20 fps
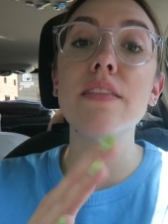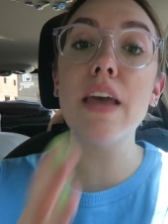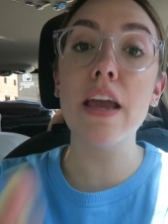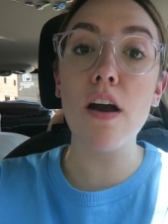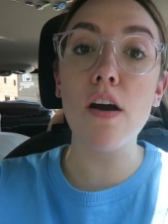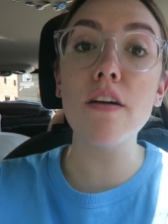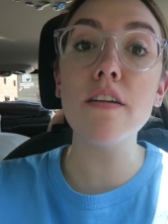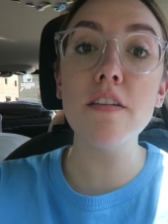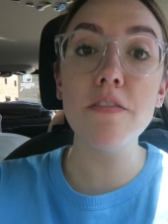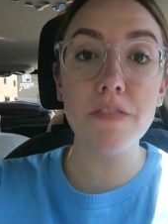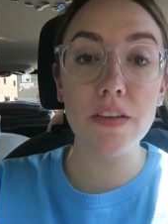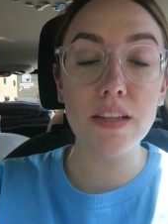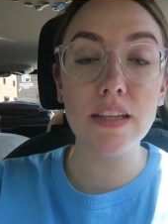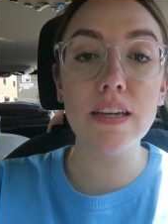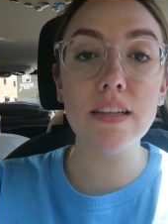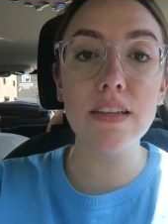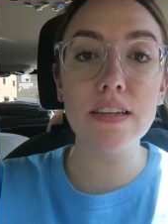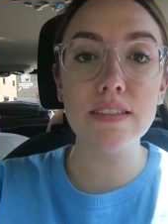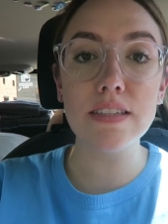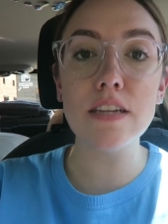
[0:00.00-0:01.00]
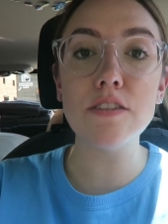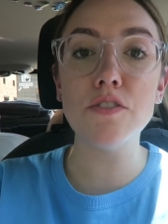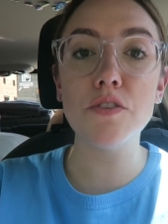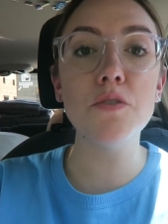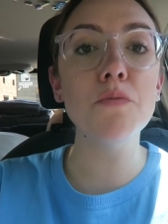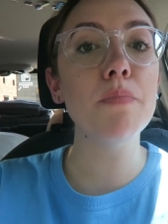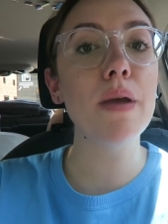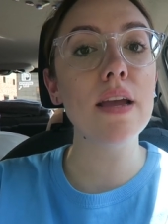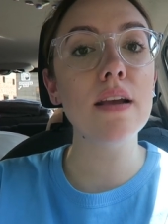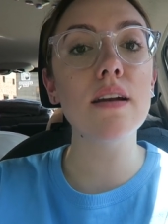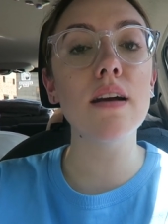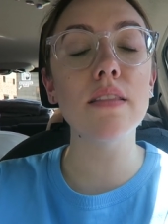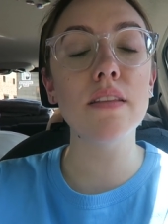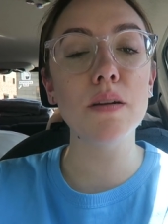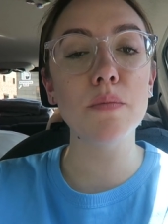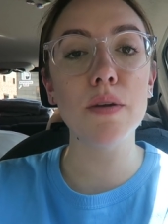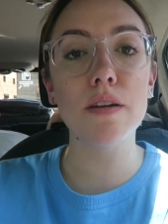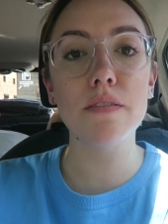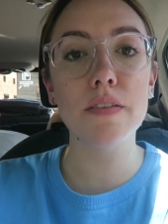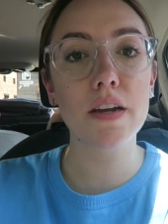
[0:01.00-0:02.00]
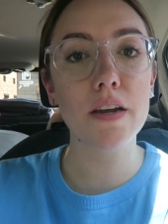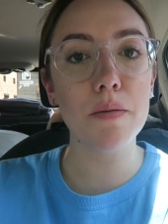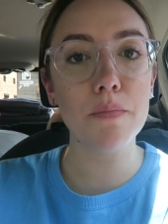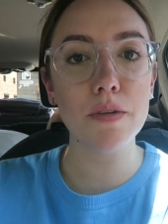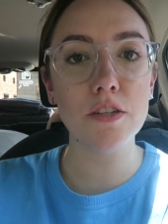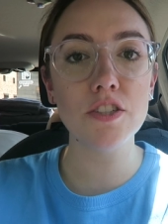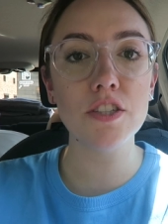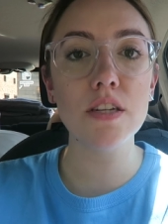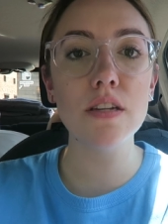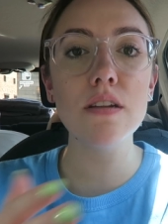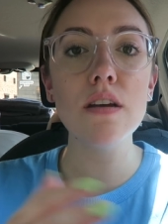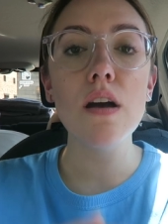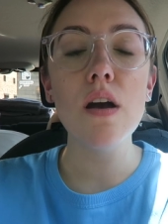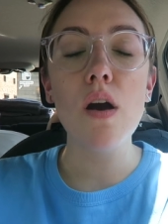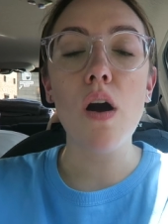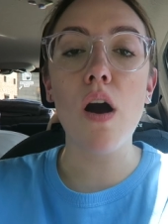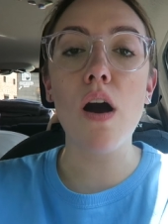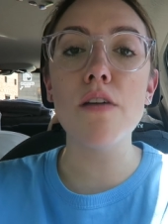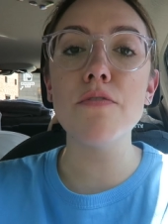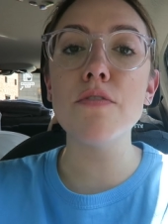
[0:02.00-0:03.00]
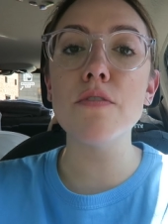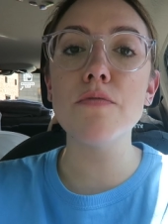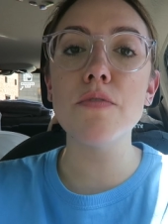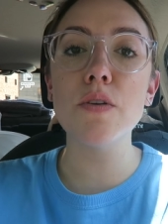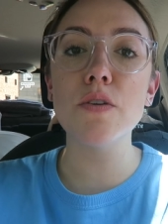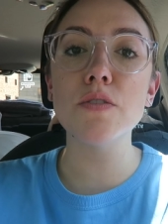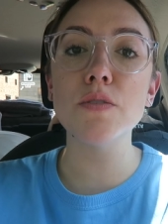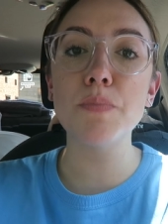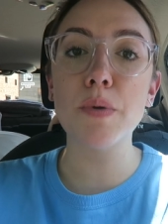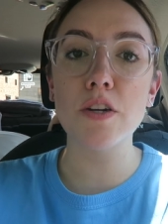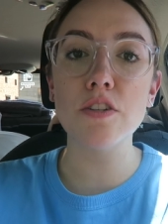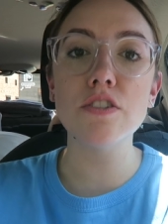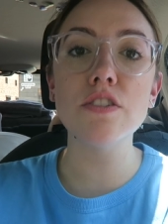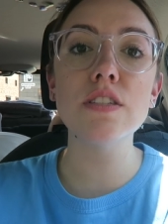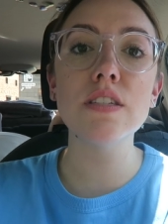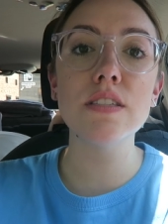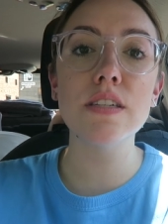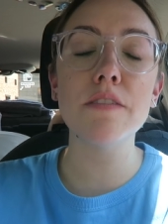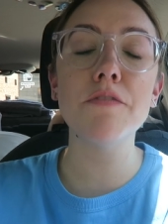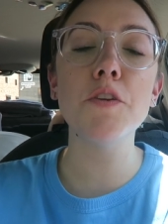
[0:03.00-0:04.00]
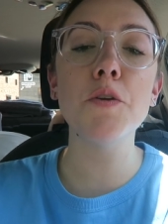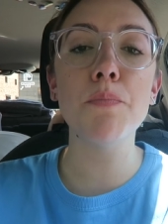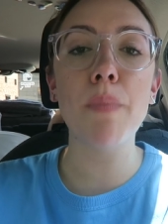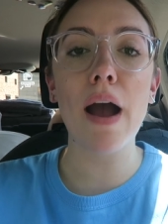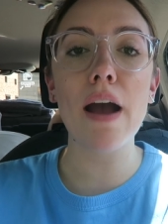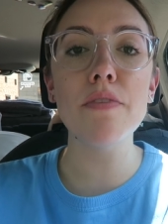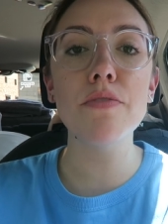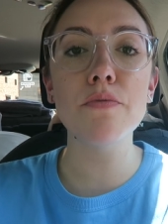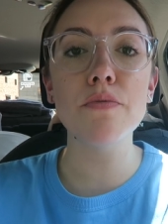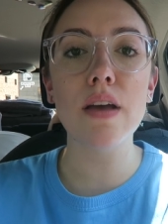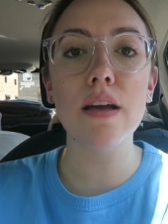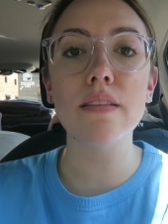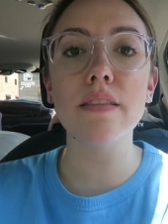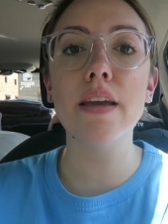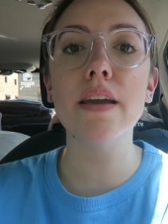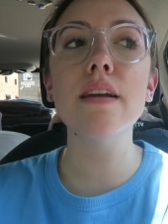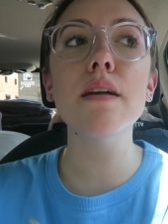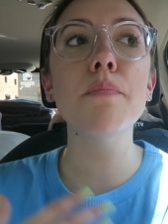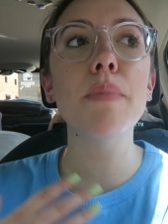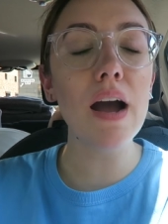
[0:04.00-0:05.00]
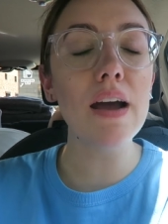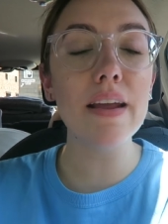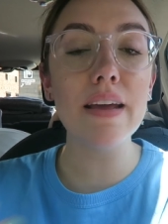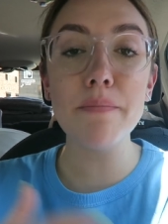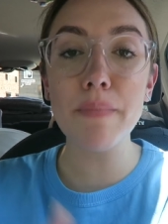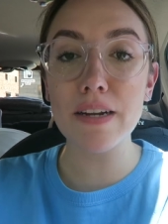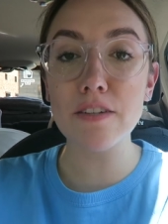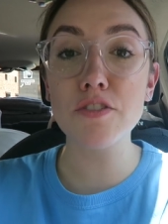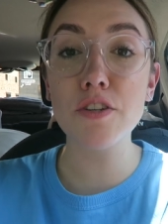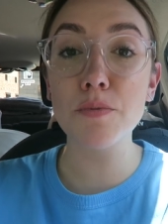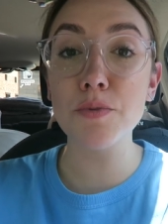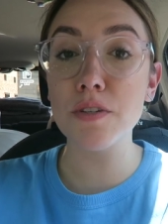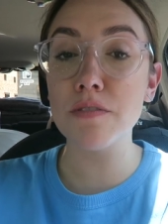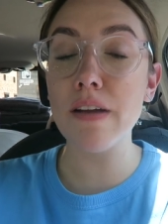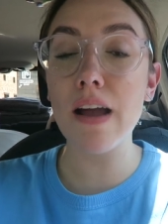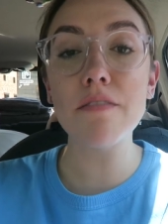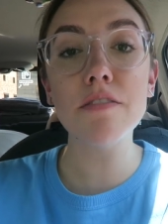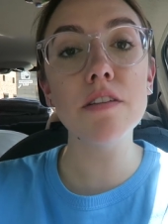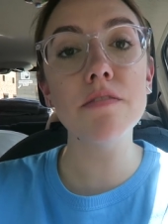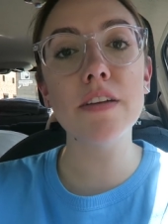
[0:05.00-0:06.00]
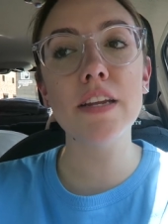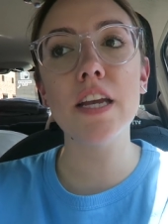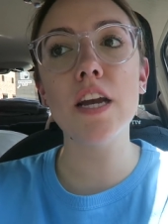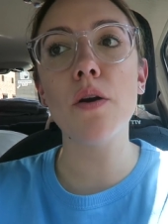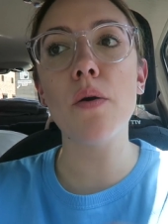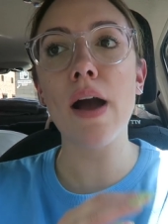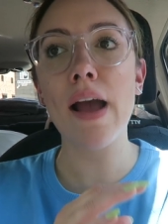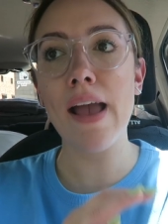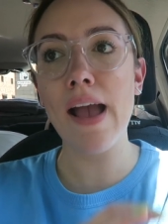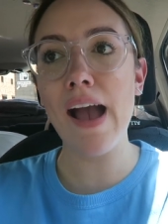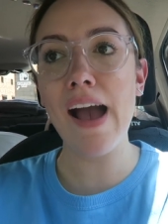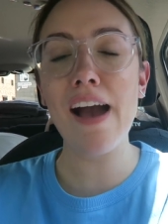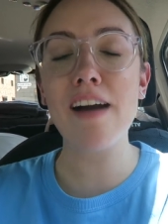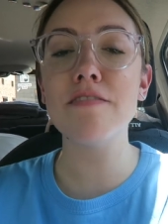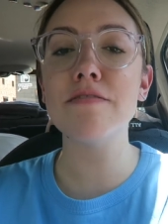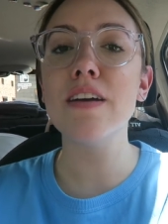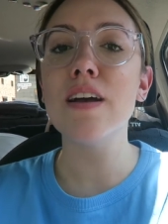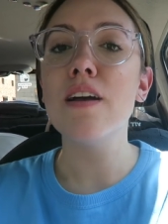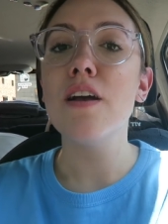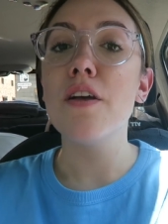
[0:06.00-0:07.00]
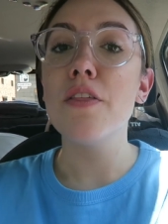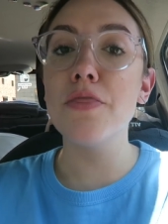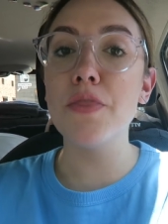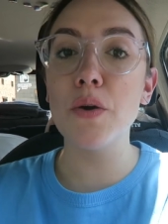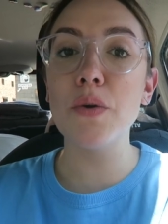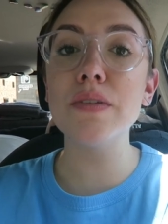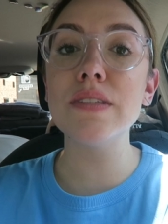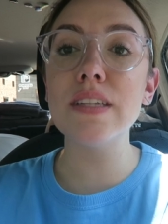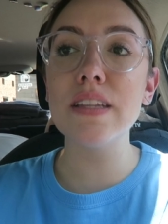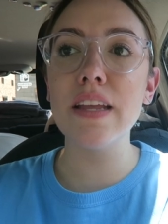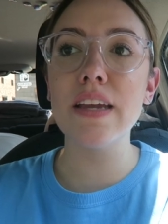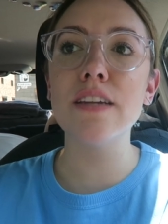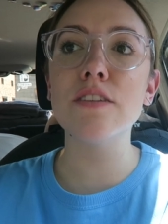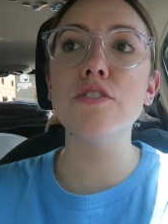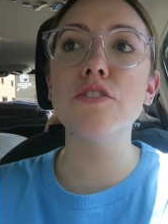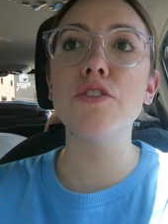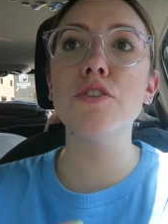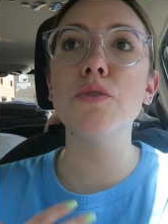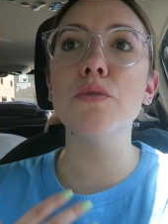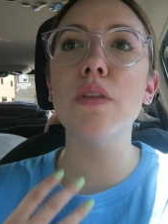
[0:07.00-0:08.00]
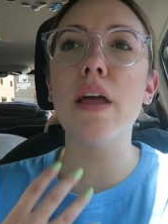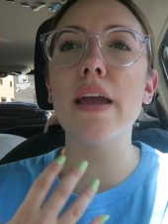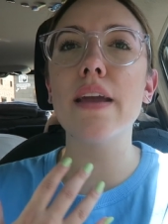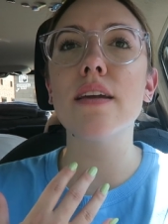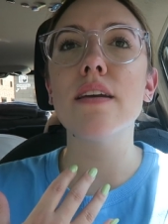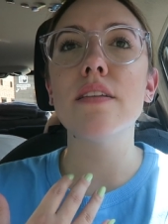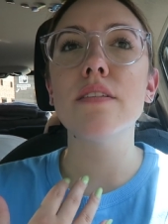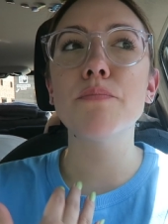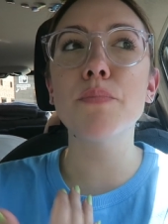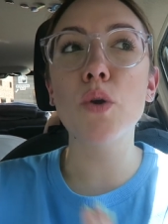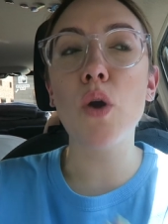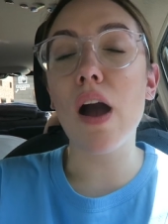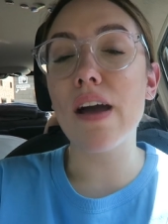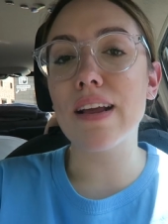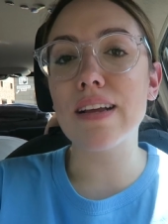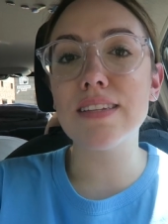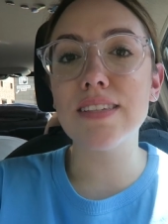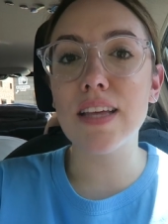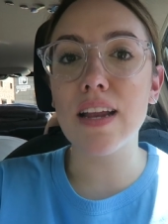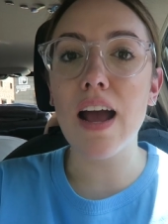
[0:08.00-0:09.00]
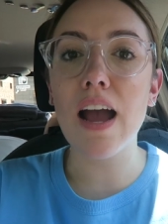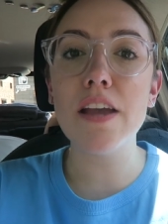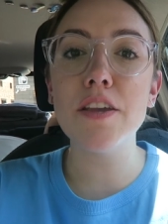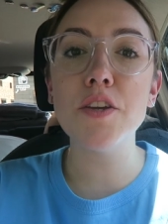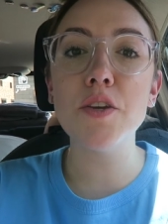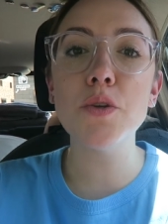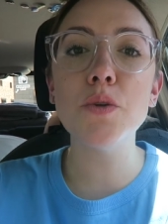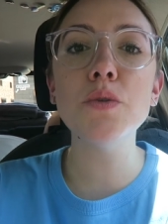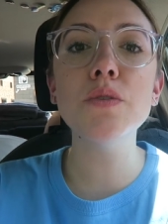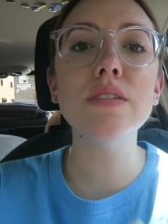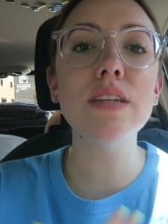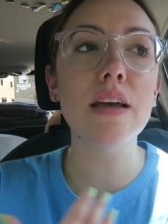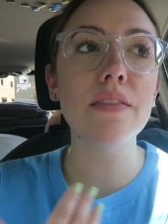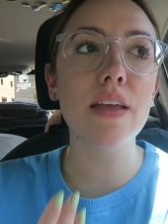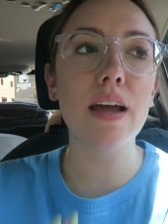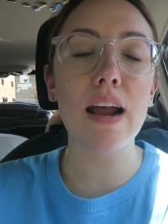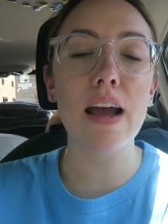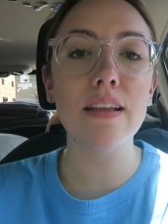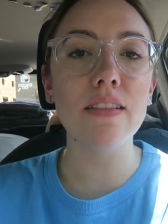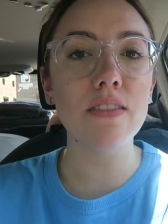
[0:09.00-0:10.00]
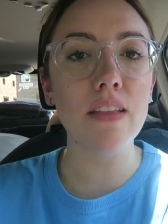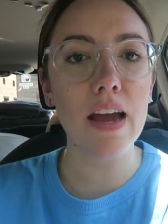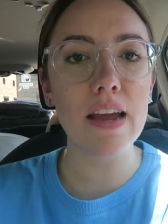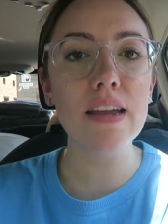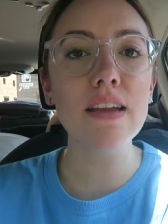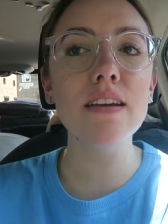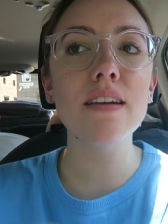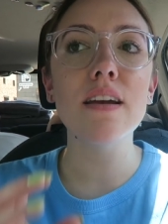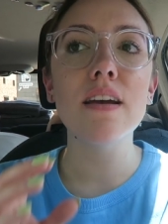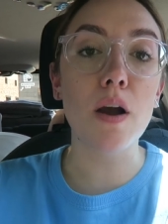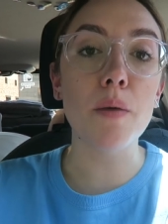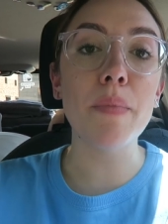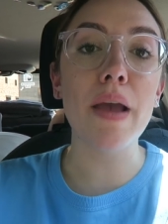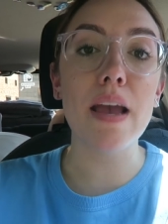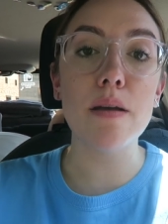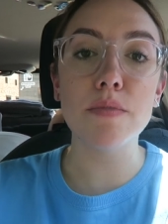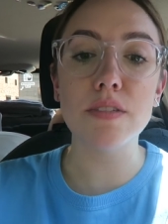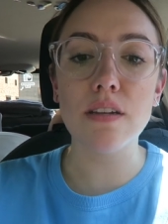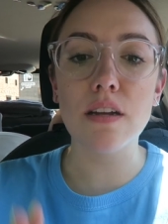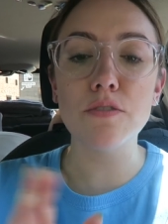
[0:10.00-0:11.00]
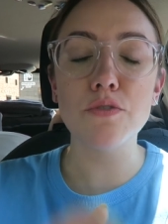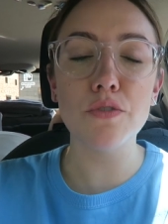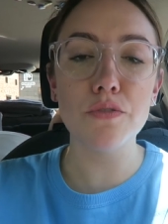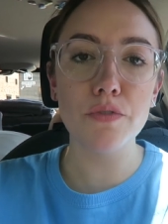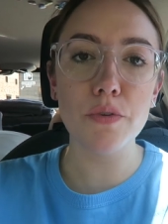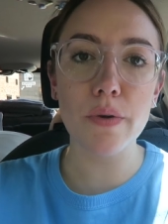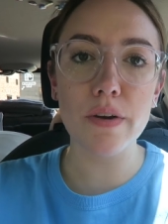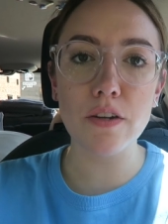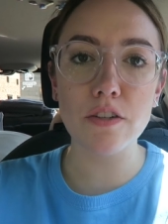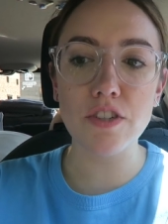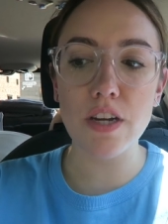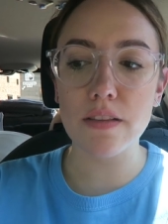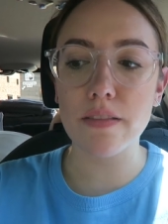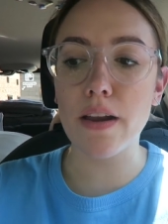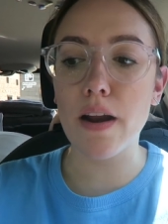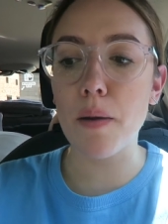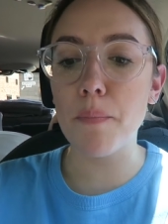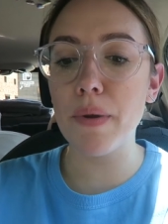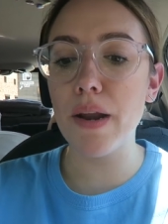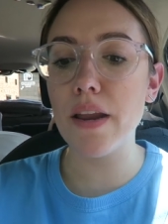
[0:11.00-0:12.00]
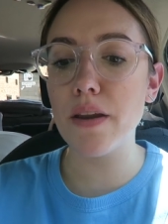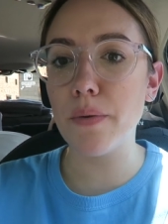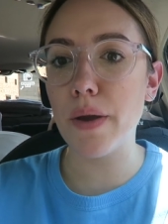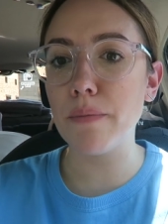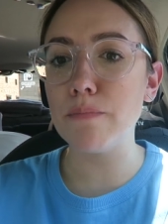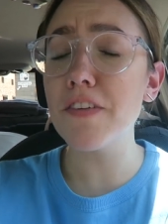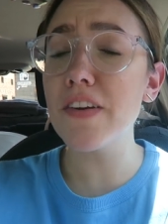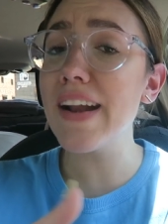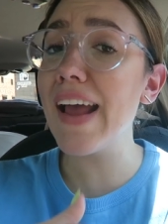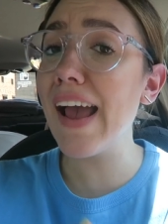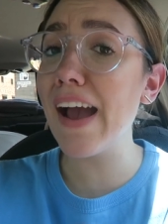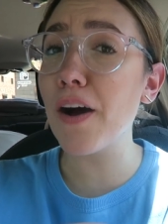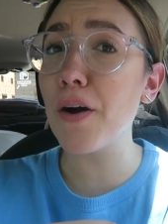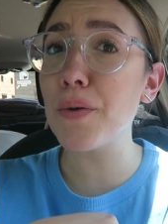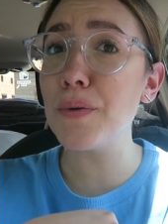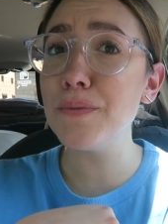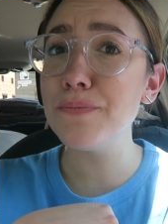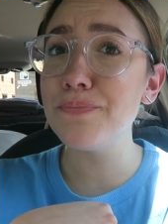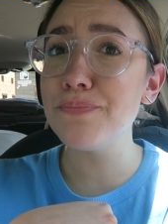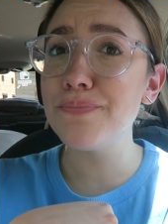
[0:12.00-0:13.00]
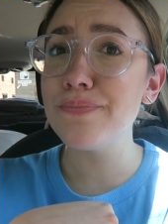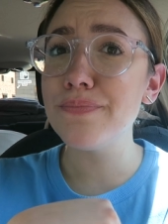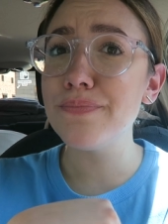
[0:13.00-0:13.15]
They are affiliate links. I do make a little bit of a commission off of those purchases if you buy through that link, but in my description of every video, I have those links to like products that I use and that I like from Amazon. So if you wanna go check that out. But anyway, for now,